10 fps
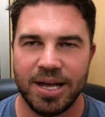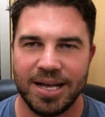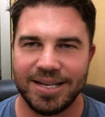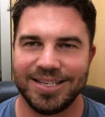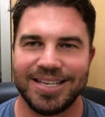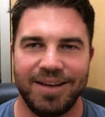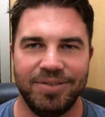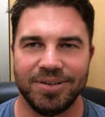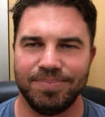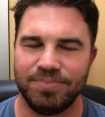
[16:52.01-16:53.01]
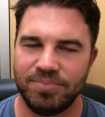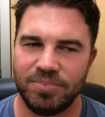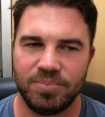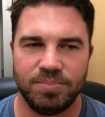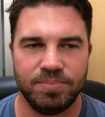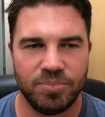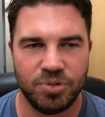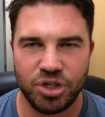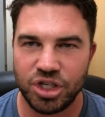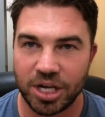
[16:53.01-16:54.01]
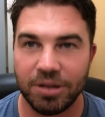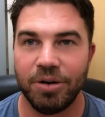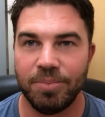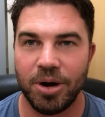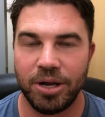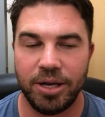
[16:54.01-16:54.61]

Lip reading: and save you a shitload of money.